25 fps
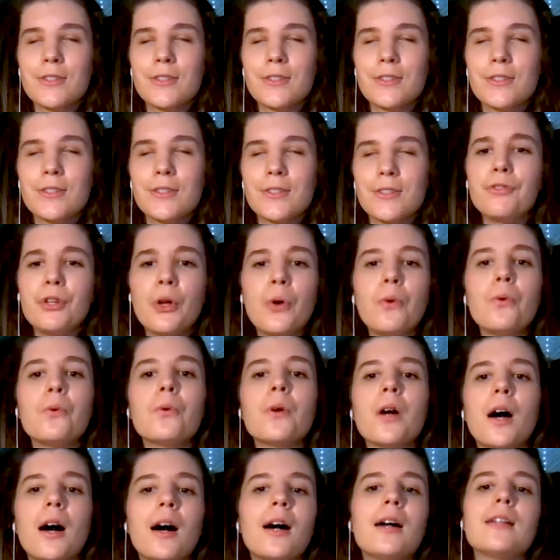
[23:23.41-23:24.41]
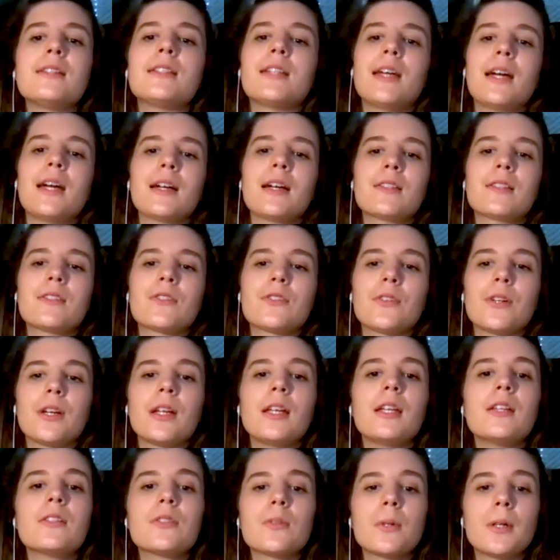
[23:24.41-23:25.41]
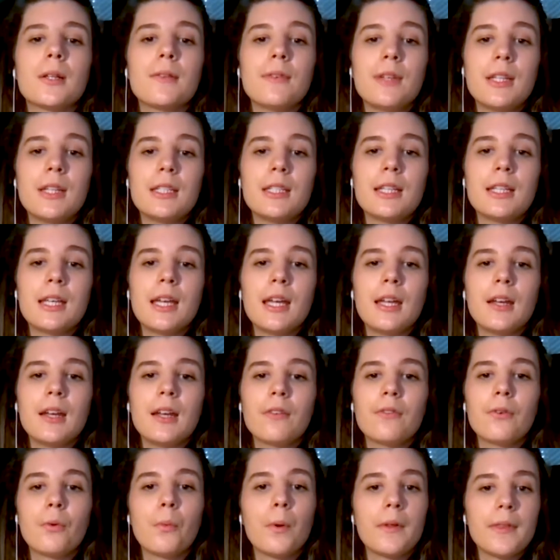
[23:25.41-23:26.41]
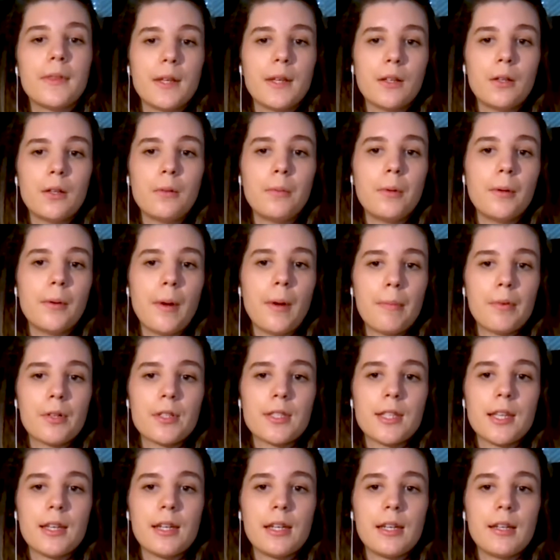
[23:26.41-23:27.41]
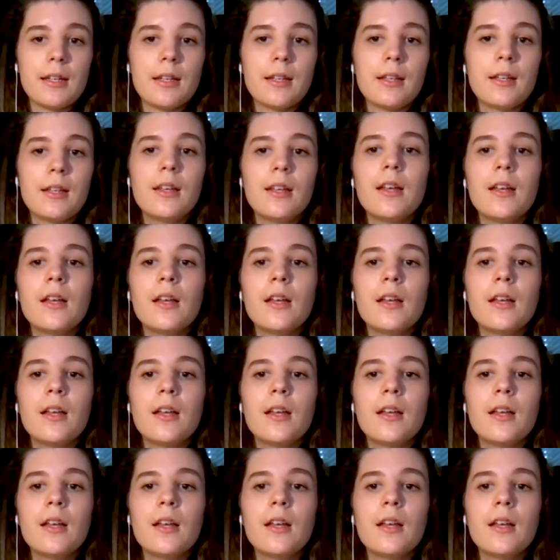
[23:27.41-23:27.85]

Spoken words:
have no context or any sort of indicator for what they could be representing,